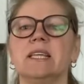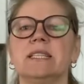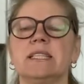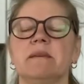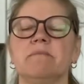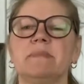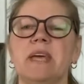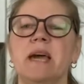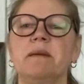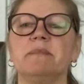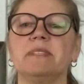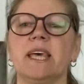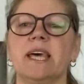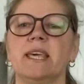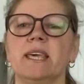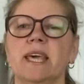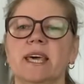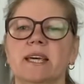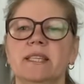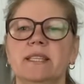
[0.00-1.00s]
sometimes I
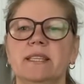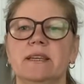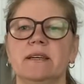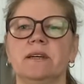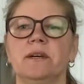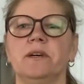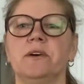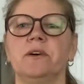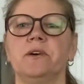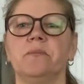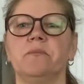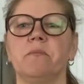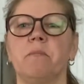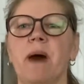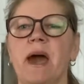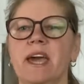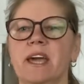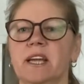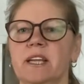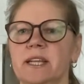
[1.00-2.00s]
get
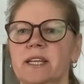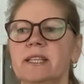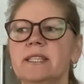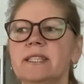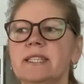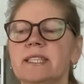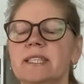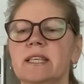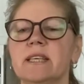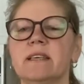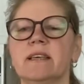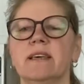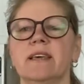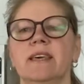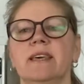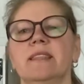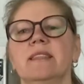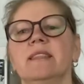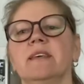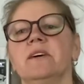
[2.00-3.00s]
migraines,
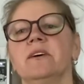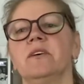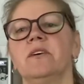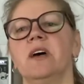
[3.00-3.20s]
and